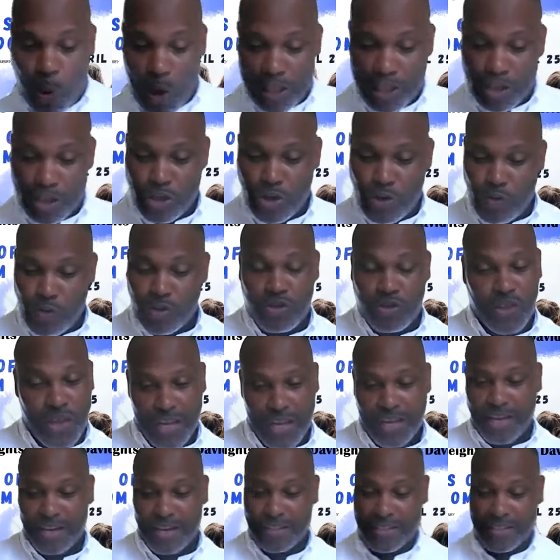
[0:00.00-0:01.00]
what you
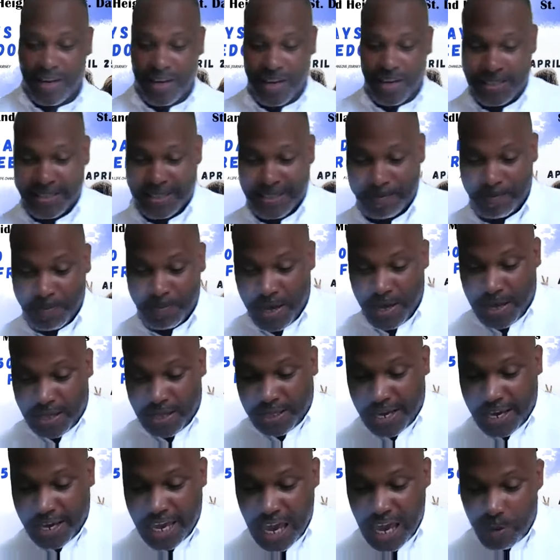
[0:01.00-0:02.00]
think it does.
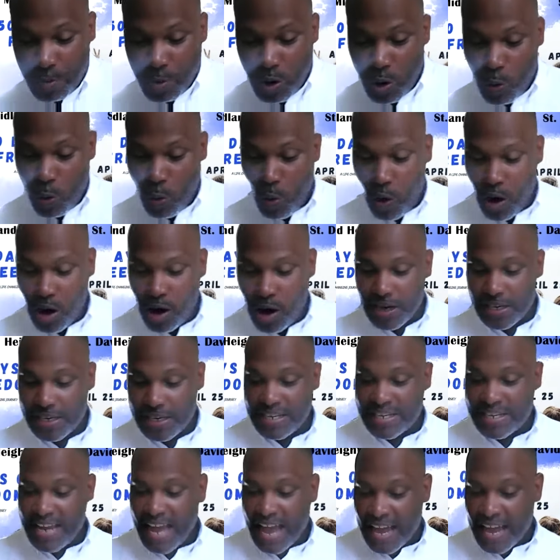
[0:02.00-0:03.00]
The Hebrew
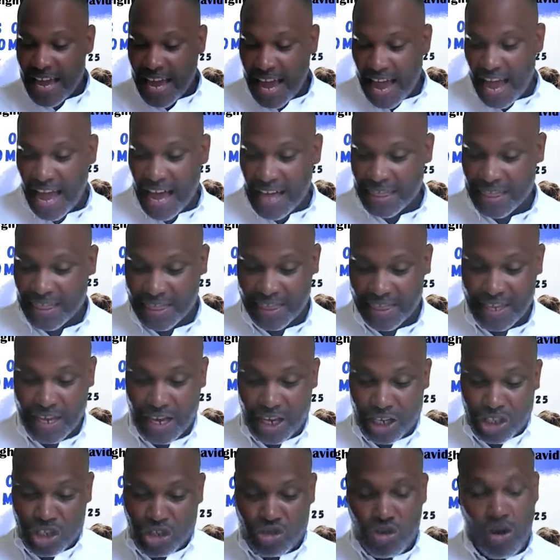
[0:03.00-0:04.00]
word nakath
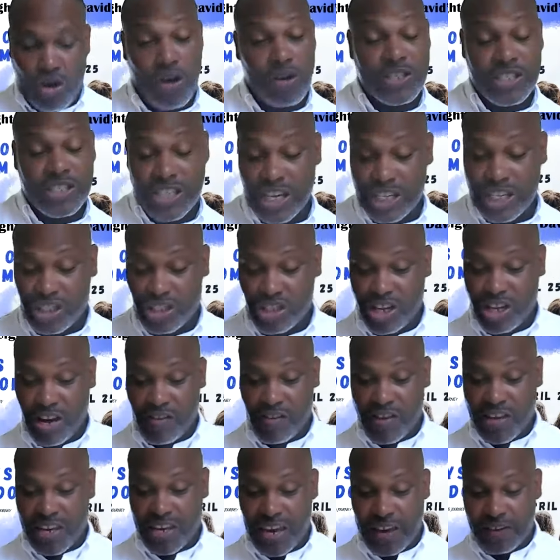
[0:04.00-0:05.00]
Strong's
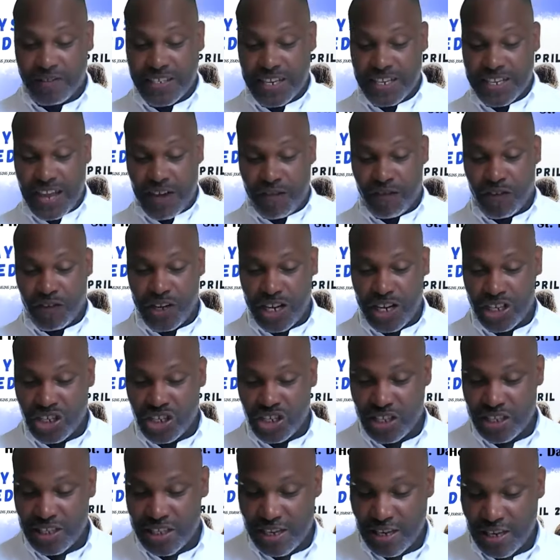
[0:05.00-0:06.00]
Dictionary gives a
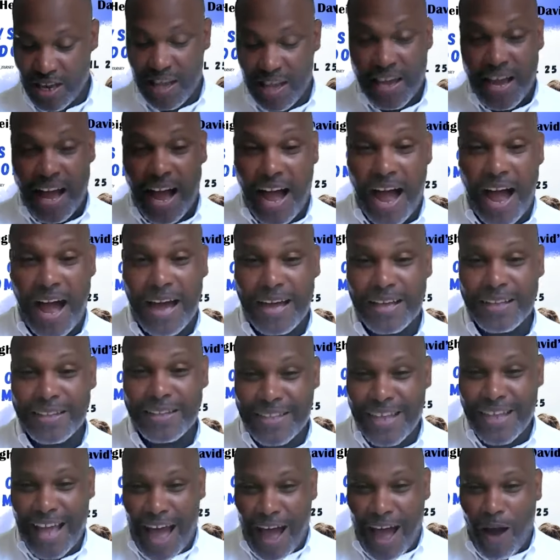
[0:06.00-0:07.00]
definition, uh,
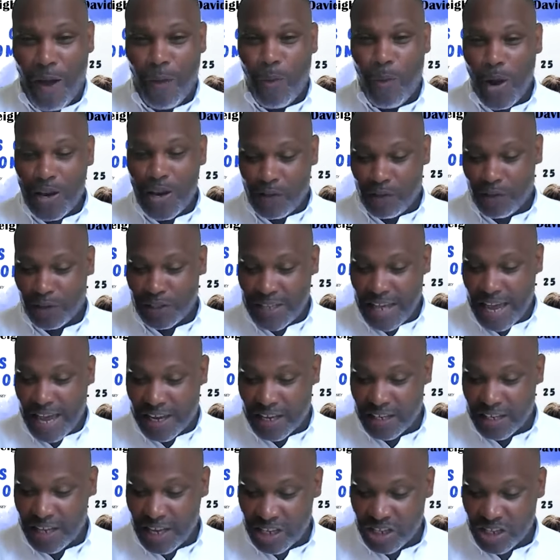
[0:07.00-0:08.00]
a wonderful
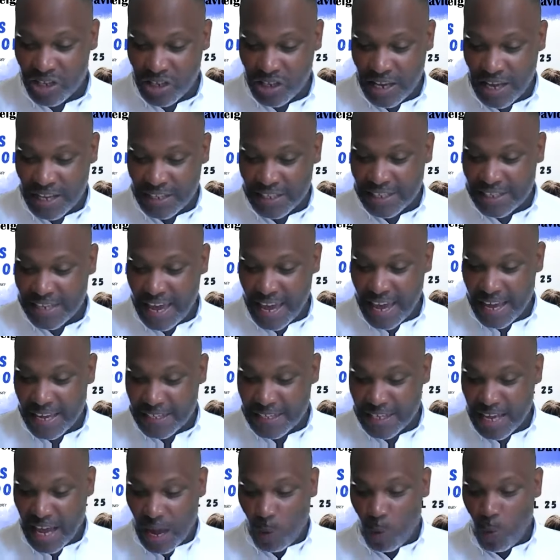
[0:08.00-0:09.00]
definition. It
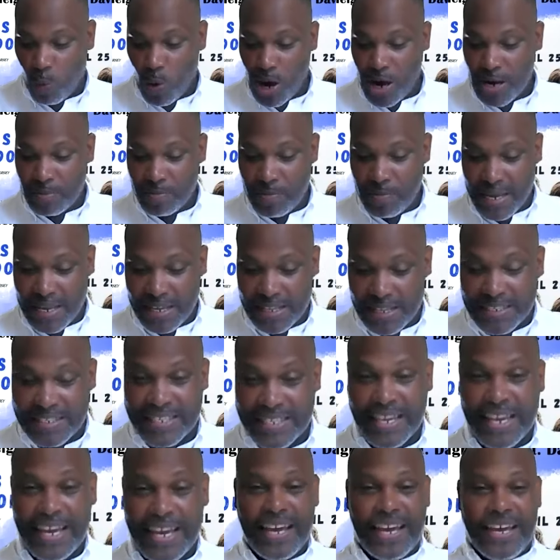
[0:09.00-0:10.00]
says a word
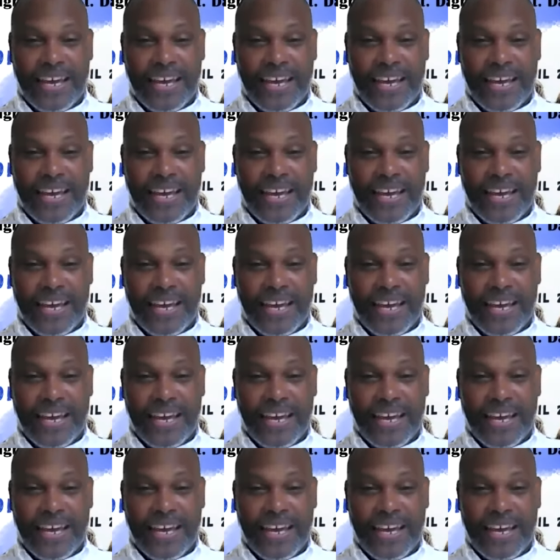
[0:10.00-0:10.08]
means